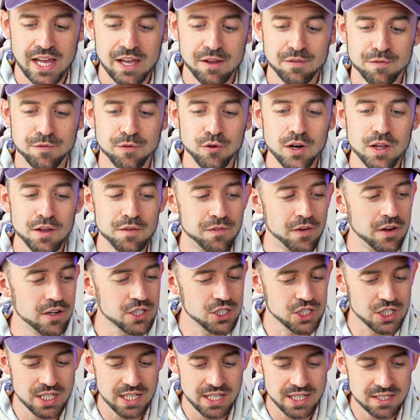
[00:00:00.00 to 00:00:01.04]
fully
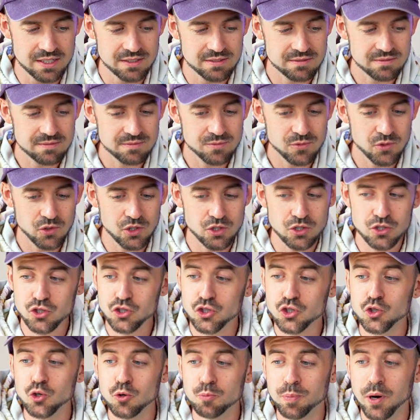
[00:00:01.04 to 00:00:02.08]
functioning,
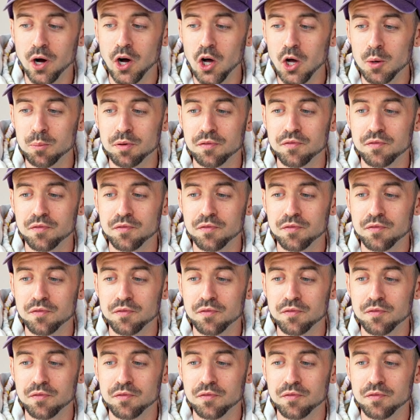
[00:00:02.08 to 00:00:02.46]
superb